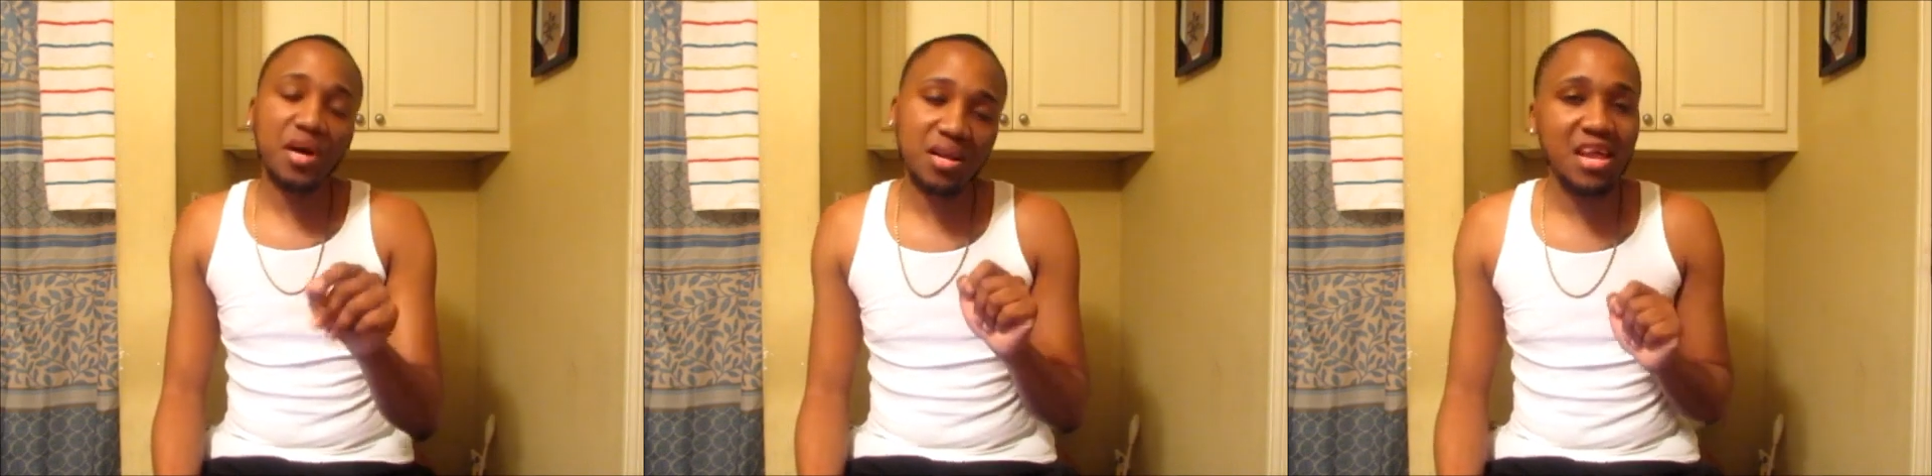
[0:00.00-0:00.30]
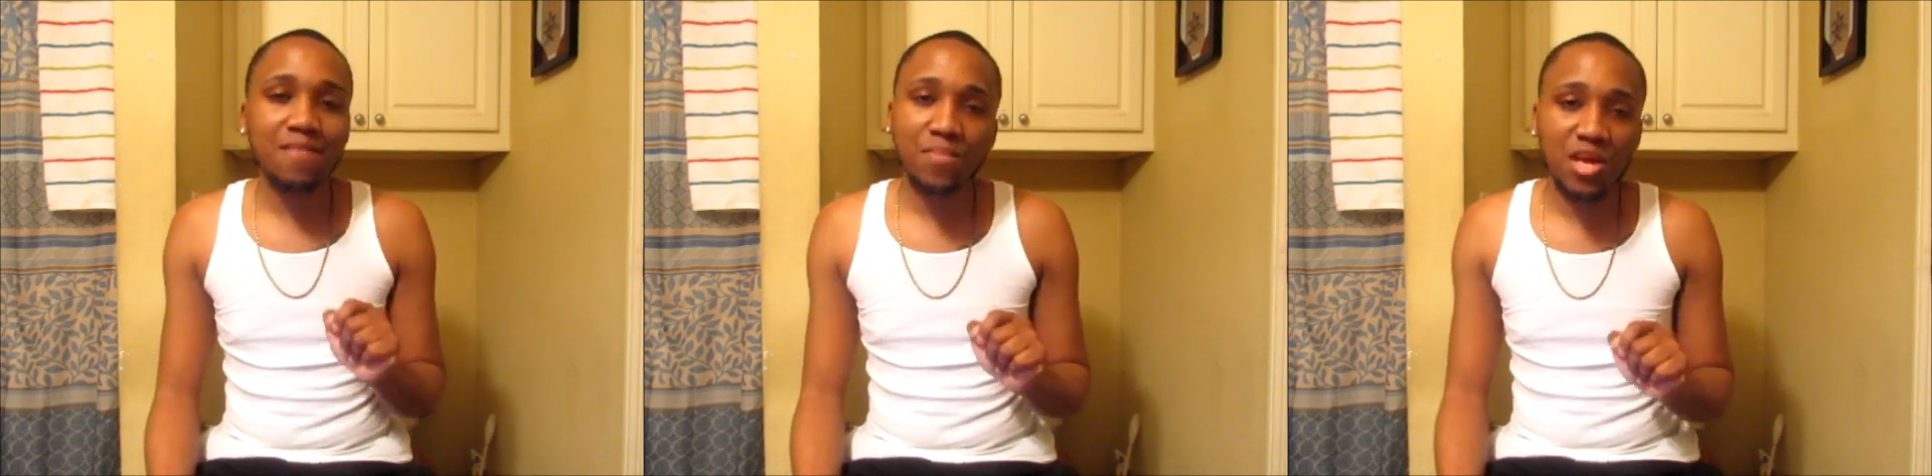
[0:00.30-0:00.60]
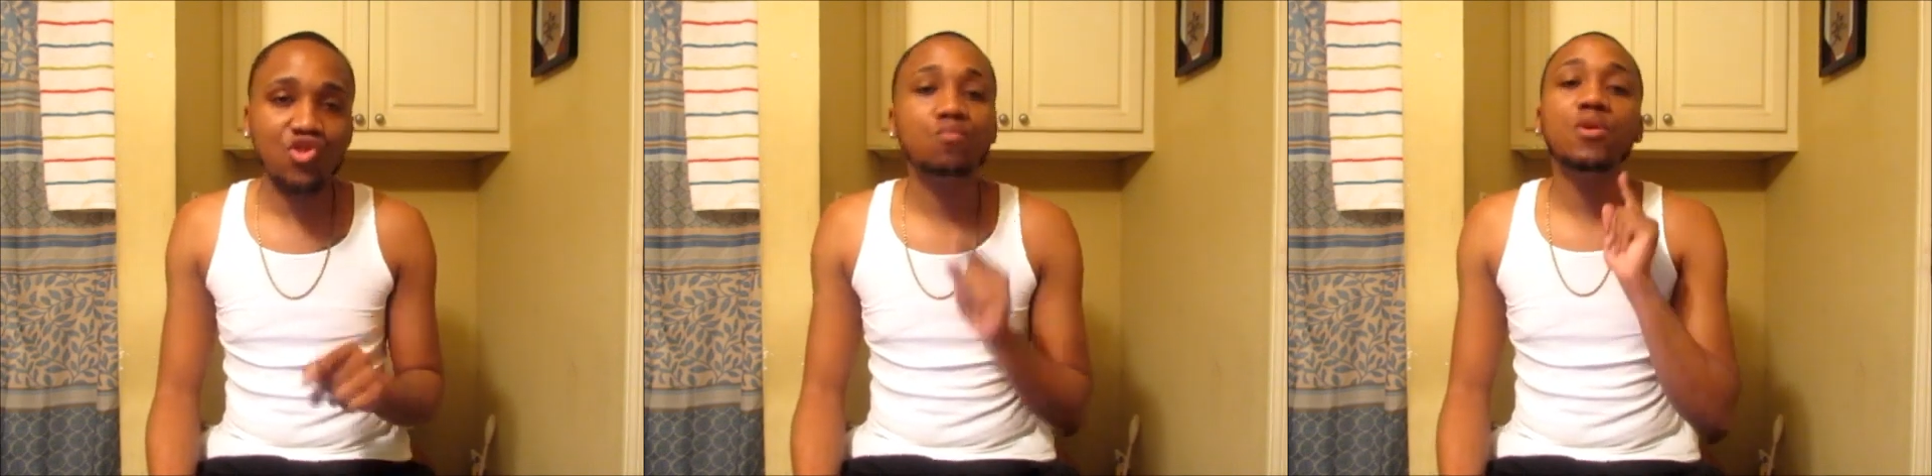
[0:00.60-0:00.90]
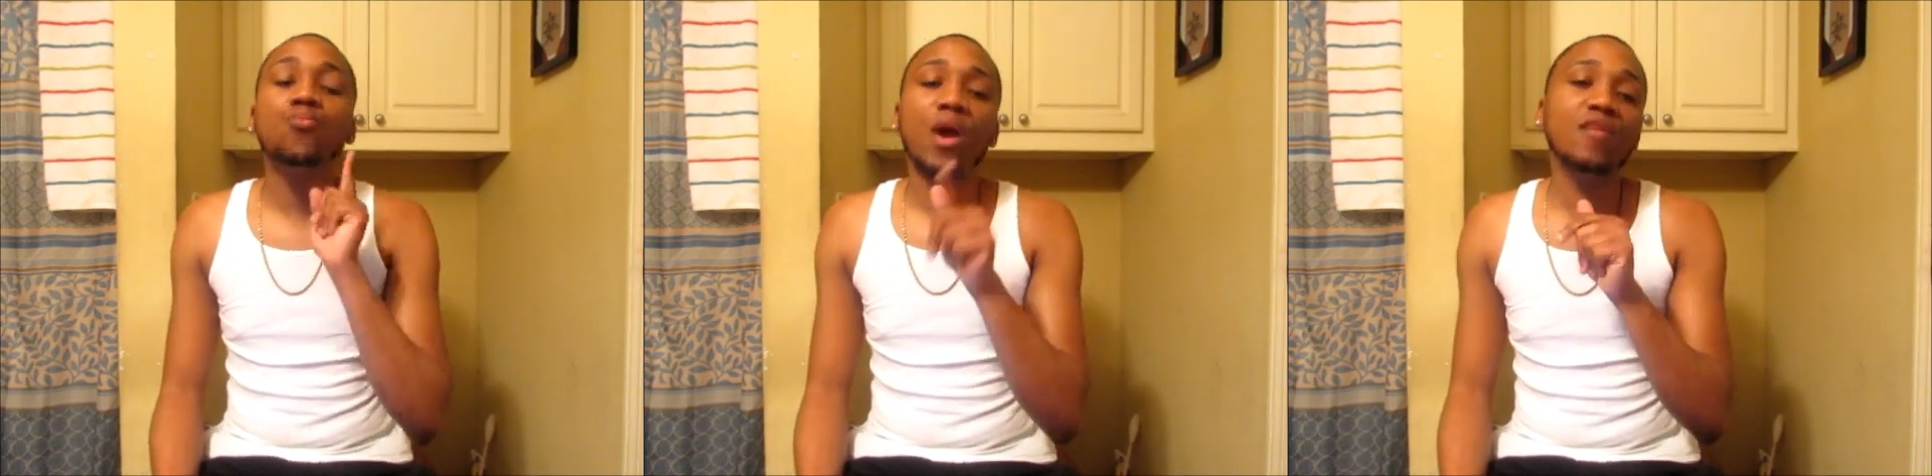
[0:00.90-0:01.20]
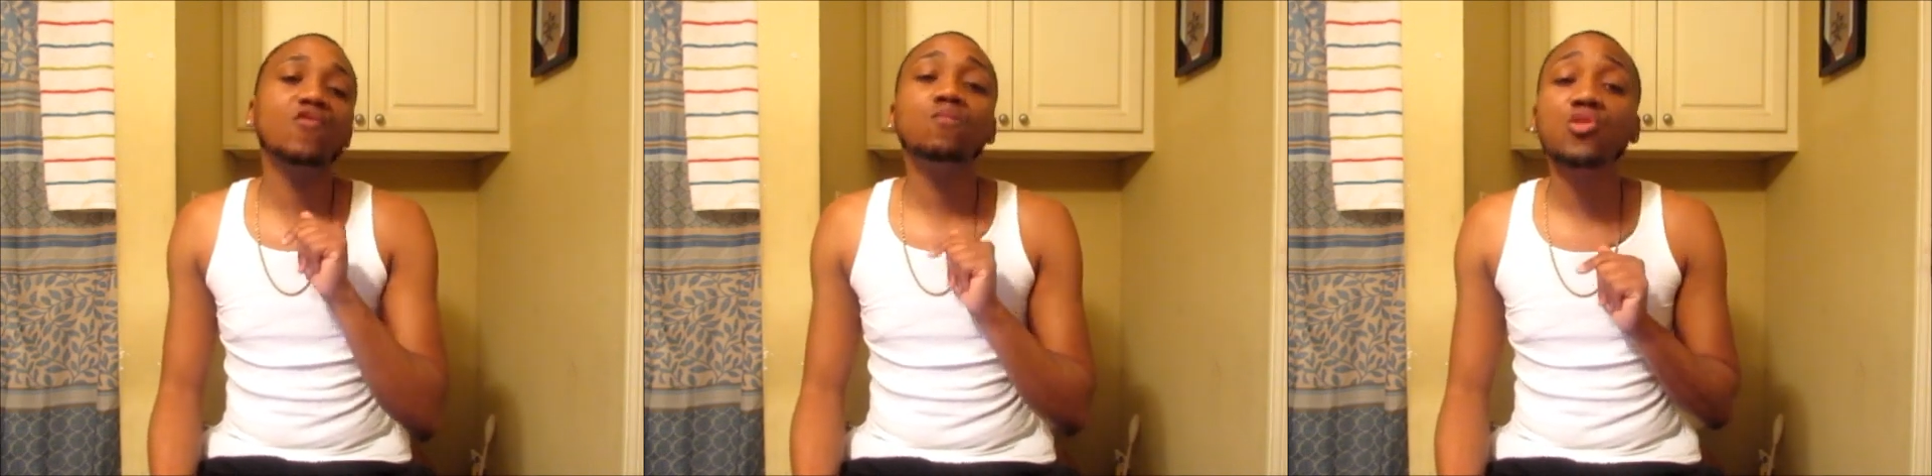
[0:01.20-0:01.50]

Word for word: Fuck that bitch. You've been way too